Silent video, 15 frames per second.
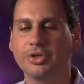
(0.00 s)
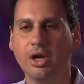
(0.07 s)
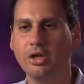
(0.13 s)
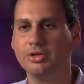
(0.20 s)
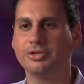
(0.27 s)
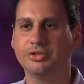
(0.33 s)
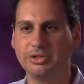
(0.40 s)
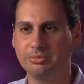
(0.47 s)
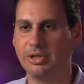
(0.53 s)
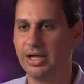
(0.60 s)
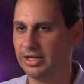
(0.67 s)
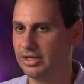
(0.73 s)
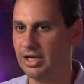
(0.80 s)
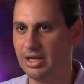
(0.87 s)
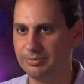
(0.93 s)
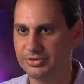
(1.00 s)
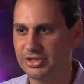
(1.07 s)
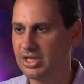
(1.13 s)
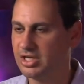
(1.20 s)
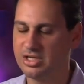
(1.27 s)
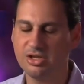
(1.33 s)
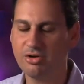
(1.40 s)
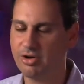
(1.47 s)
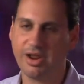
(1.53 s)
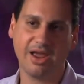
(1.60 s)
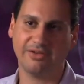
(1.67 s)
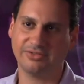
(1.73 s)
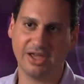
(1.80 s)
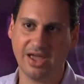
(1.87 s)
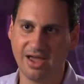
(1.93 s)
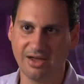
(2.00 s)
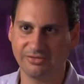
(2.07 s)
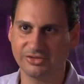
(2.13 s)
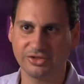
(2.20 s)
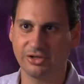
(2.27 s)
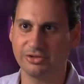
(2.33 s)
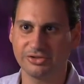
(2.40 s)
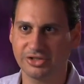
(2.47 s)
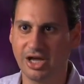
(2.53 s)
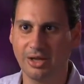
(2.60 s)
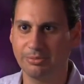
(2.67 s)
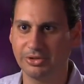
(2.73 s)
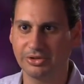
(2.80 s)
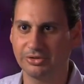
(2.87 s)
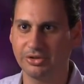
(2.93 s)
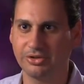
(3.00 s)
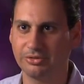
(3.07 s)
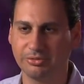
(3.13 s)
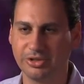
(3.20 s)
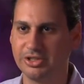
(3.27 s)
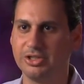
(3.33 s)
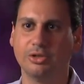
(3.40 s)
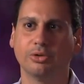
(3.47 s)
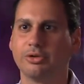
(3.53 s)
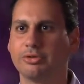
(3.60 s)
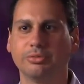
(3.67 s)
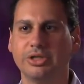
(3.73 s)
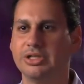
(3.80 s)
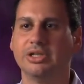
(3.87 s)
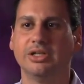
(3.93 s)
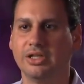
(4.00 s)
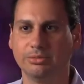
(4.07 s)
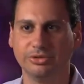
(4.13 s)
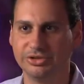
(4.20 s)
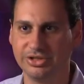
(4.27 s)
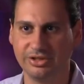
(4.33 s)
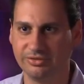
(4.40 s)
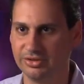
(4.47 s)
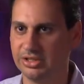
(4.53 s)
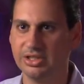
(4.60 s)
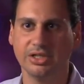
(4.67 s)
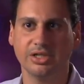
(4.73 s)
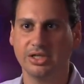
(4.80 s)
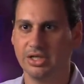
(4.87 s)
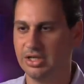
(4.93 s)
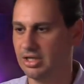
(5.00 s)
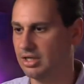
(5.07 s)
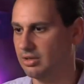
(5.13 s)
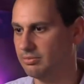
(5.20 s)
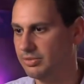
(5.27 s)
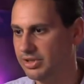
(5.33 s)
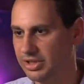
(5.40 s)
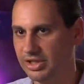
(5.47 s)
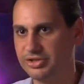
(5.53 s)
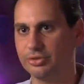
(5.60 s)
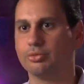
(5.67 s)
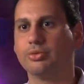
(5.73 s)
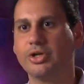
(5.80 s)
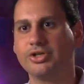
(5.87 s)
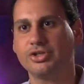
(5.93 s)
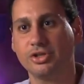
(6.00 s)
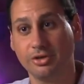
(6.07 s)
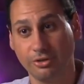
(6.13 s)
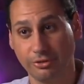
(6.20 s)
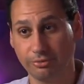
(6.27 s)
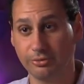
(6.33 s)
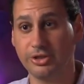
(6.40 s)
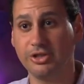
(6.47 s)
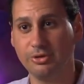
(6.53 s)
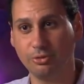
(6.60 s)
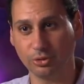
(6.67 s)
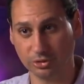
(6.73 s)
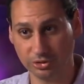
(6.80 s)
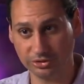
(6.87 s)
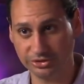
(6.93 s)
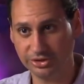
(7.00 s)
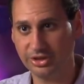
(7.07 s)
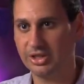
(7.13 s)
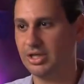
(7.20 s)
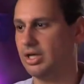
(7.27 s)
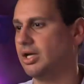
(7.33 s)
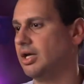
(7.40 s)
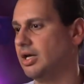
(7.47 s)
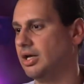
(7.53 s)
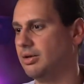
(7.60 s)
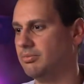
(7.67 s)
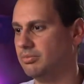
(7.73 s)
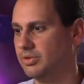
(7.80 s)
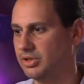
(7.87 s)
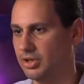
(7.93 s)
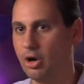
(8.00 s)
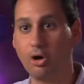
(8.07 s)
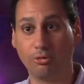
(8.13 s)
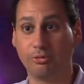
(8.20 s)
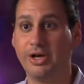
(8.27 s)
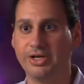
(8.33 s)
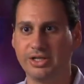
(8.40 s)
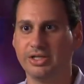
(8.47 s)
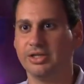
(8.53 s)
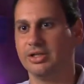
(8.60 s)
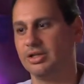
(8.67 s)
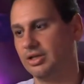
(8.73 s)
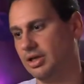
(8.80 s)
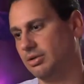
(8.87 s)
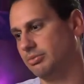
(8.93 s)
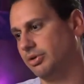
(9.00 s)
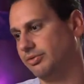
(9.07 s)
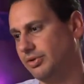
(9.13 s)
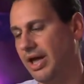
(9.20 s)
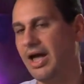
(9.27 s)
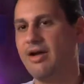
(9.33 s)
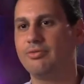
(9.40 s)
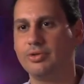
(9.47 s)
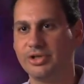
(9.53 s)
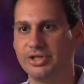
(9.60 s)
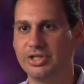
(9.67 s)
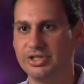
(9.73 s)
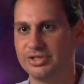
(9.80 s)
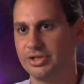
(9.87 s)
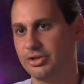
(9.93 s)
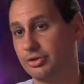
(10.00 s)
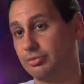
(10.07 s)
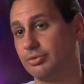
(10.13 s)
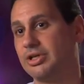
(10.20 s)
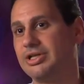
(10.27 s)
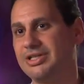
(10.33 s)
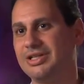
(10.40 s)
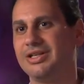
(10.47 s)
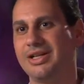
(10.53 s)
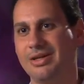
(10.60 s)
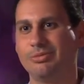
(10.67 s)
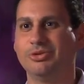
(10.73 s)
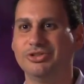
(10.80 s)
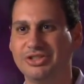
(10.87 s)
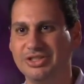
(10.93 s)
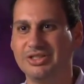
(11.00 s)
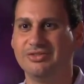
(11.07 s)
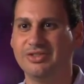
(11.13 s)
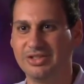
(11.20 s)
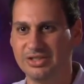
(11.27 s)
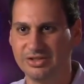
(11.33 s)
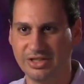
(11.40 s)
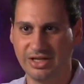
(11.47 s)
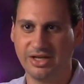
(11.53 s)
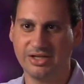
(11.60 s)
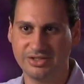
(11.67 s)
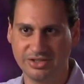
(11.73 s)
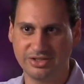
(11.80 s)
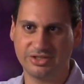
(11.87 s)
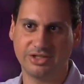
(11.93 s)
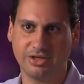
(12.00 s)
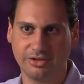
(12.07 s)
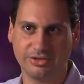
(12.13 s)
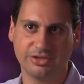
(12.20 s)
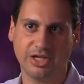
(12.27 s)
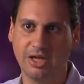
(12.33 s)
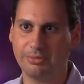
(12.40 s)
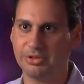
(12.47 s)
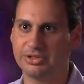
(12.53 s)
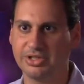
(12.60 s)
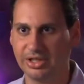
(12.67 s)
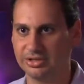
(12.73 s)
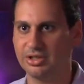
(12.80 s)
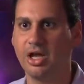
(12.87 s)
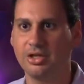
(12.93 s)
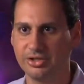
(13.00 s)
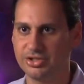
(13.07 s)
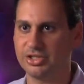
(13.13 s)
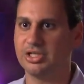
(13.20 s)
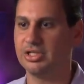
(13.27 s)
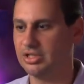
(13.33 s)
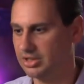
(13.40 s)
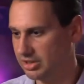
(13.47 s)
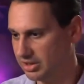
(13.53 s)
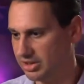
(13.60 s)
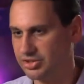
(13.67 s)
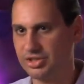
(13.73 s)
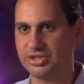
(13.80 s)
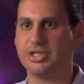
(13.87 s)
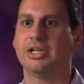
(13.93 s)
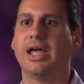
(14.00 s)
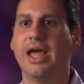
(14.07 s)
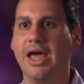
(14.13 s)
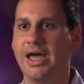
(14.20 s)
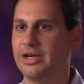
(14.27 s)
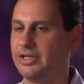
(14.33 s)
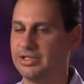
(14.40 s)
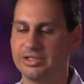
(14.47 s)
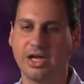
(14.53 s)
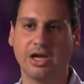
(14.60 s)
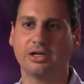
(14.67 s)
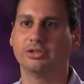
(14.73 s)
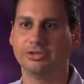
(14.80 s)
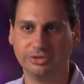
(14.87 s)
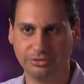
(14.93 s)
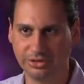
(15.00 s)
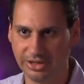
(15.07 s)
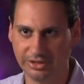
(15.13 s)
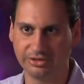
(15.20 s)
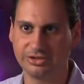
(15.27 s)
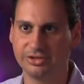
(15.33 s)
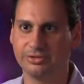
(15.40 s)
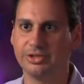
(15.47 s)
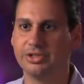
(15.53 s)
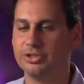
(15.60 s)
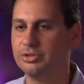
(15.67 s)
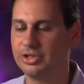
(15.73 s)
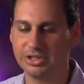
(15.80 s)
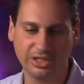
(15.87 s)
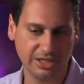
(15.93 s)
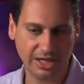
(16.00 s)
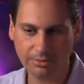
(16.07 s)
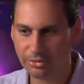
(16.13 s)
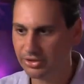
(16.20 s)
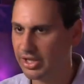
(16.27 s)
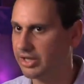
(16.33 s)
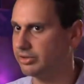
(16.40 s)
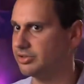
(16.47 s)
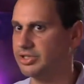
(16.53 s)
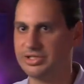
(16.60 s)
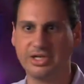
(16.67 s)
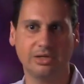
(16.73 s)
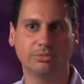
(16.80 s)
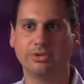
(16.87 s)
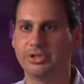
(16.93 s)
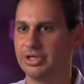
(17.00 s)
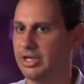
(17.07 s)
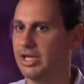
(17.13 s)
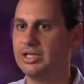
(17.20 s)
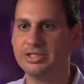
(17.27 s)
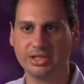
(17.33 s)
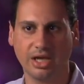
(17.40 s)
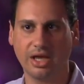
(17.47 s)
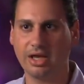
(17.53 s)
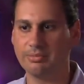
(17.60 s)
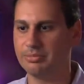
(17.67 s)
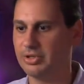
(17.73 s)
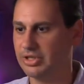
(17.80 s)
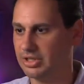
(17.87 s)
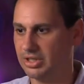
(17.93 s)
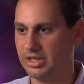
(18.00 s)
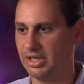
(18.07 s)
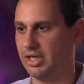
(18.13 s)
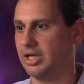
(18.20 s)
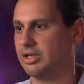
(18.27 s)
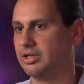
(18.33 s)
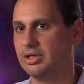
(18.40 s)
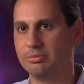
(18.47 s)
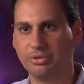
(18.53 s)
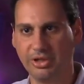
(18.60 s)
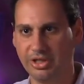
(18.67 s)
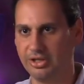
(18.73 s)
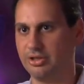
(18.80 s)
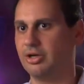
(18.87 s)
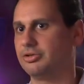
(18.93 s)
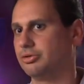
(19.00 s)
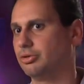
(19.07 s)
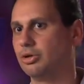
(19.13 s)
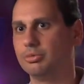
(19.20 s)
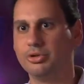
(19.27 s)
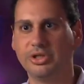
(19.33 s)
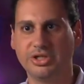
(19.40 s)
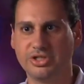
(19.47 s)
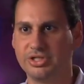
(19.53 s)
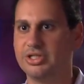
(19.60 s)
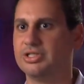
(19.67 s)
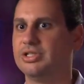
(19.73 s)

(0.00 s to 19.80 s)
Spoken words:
Call of Duty Black Ops, you don't have to have stereoscopic 3D or a 3D enabled TV. It's a rich 3D world already. But if you have one of these 3D enabled TVs that has the stereoscopic technology, it's just going to add an entire new layer to it. And you can enable that or disable it at any time and play it on your normal HD